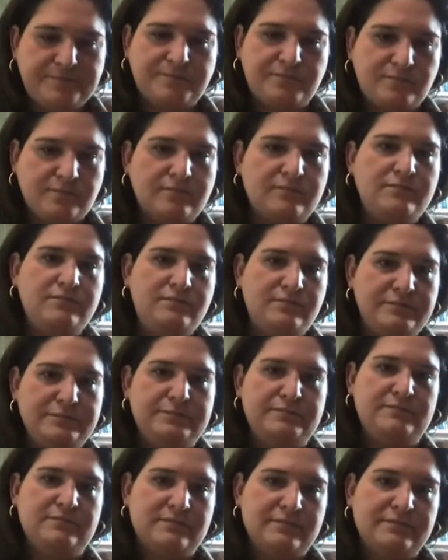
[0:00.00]

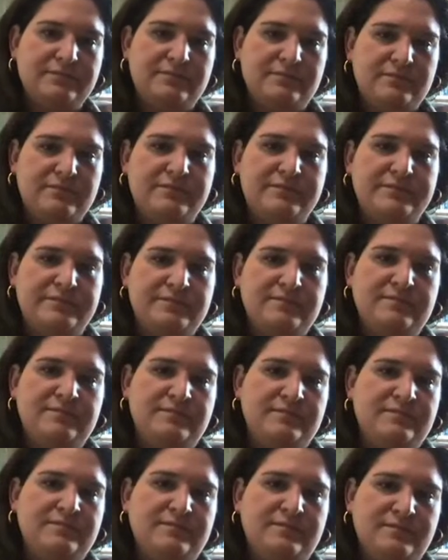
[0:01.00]

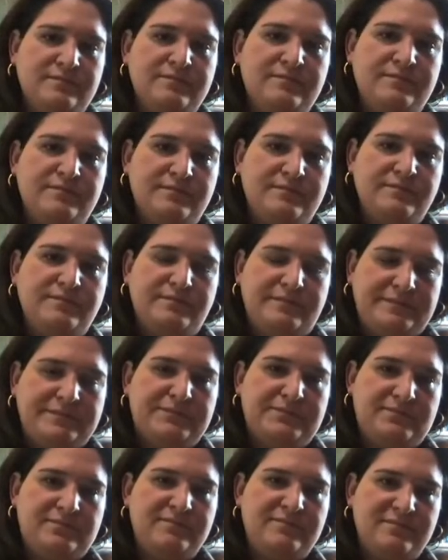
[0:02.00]

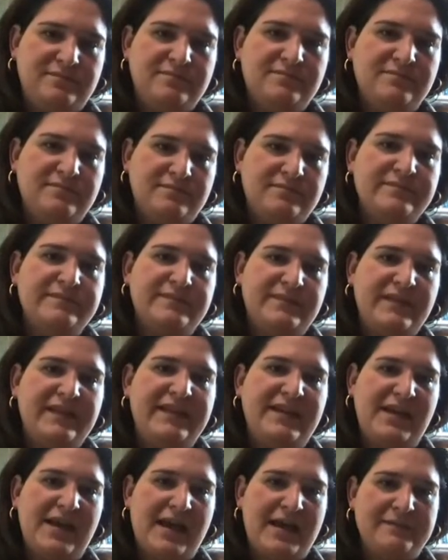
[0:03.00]

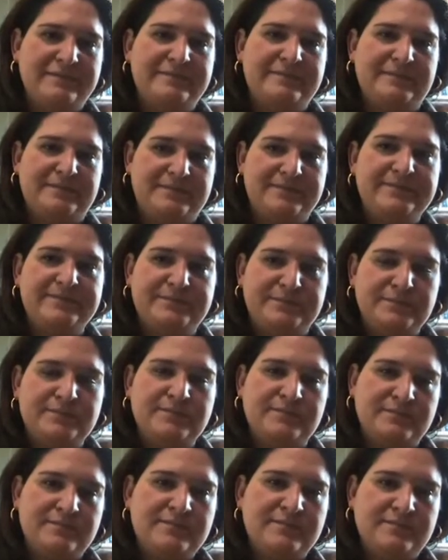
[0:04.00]

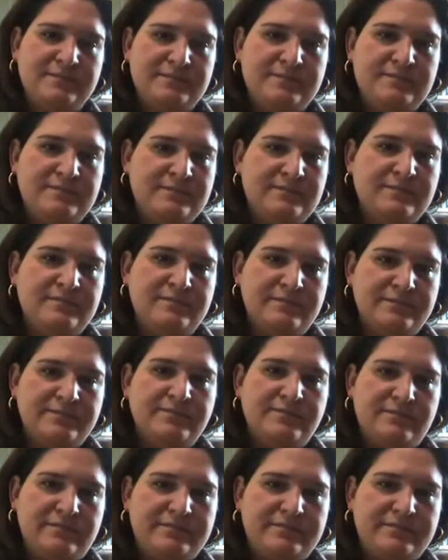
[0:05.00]
(not speaking)